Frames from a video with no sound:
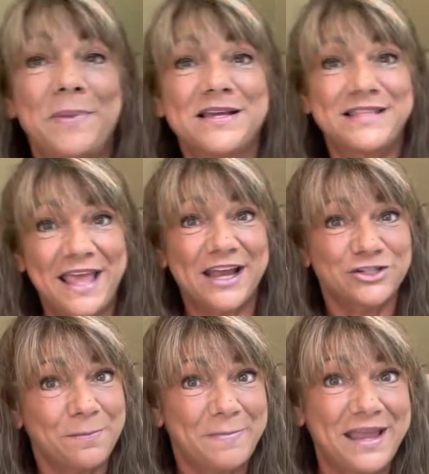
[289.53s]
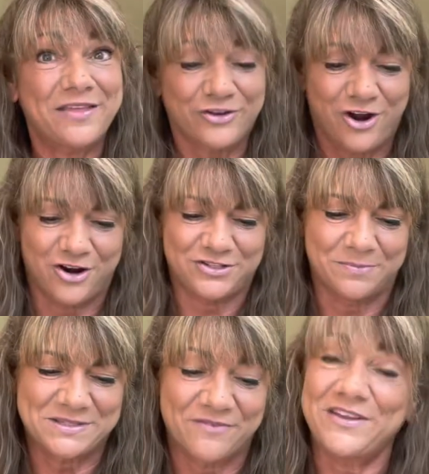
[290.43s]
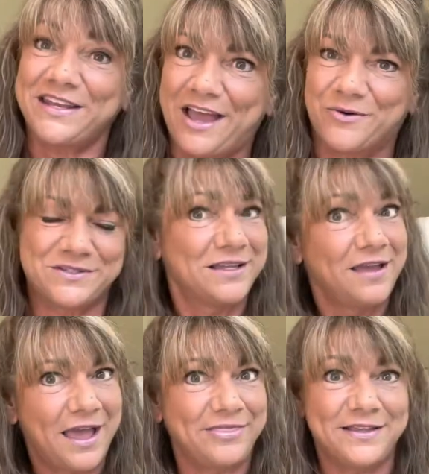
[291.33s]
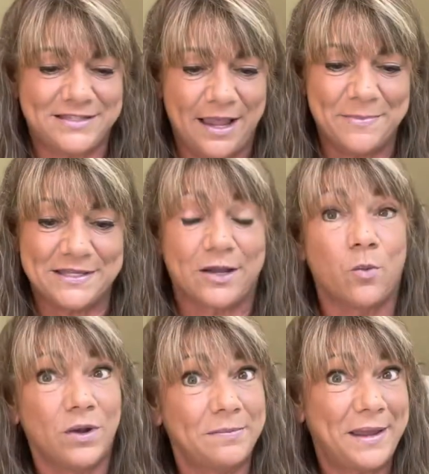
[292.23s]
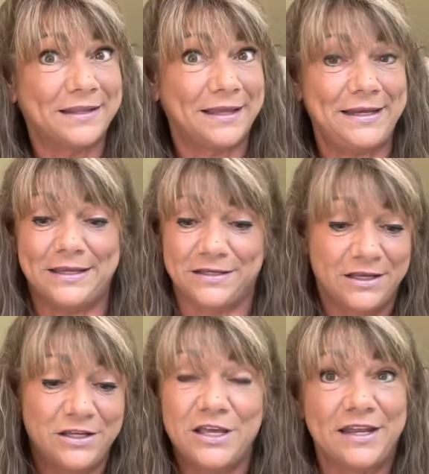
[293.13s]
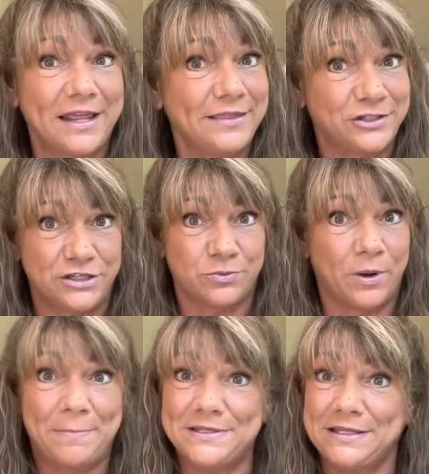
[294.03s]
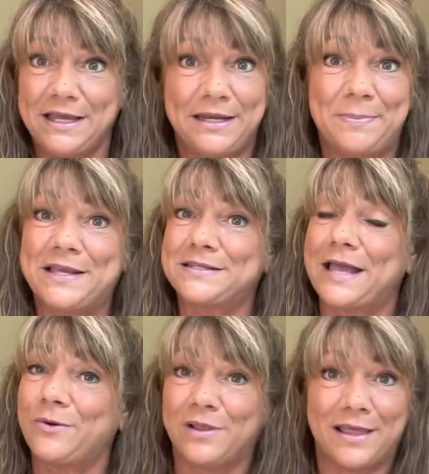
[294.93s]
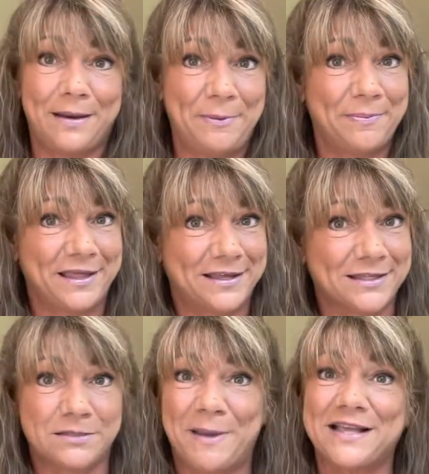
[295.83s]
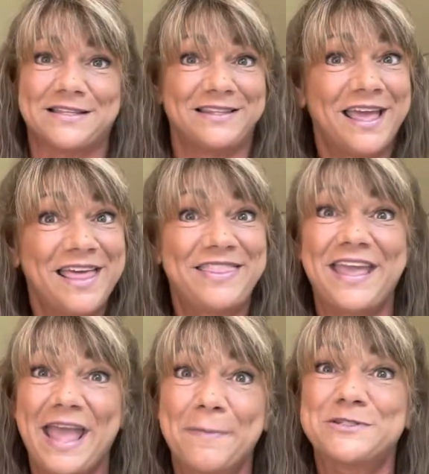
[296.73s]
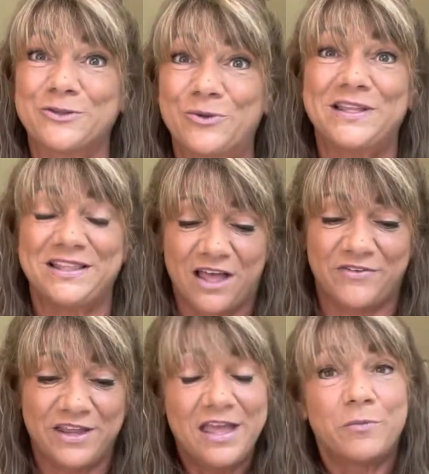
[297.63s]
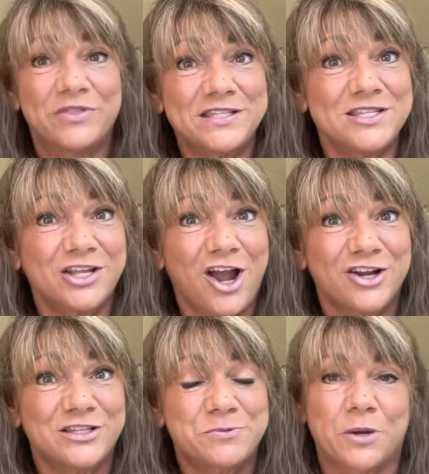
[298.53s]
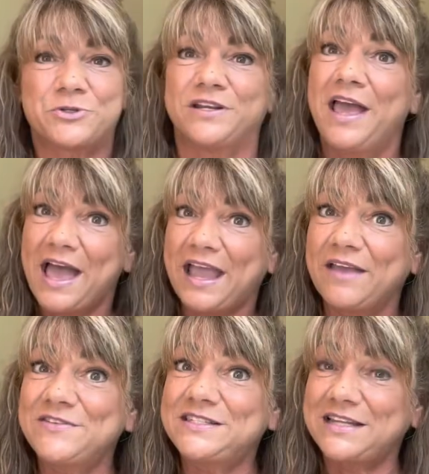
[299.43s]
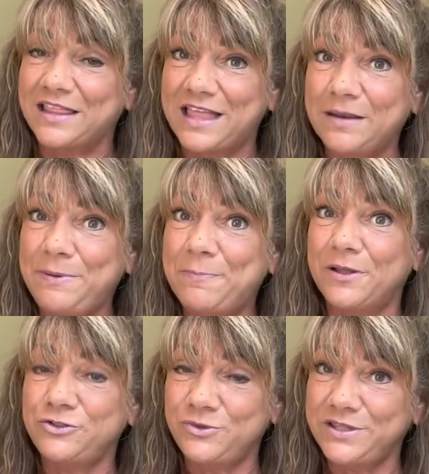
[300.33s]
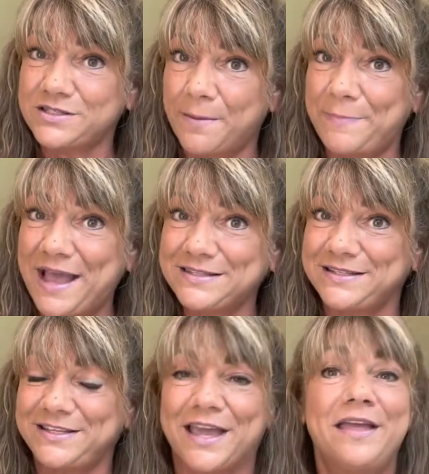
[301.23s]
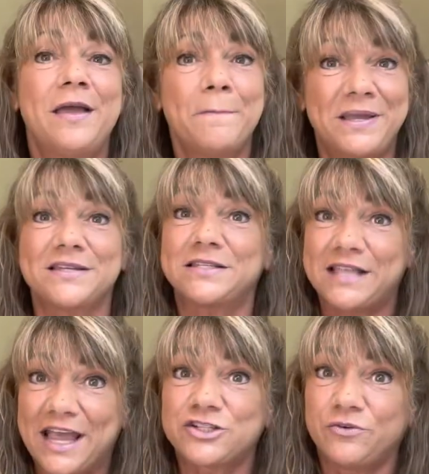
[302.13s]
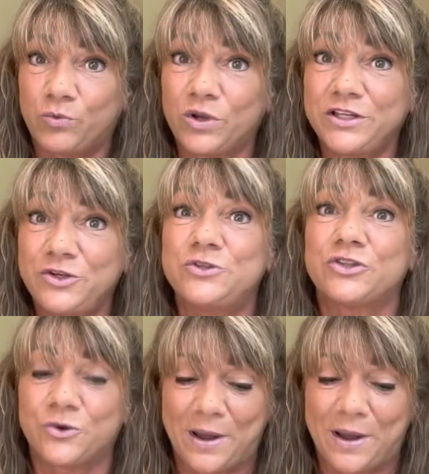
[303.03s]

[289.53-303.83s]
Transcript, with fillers: because they actually make their cards themselves in-house. I think Sam is like a one-man lady and and I think she's one busy lady because I know a lot of people that get this box and they absolutely love it. Well, this is the card subscription. I haven't seen a lot of people on doing this unboxing yet because it's actually really new to their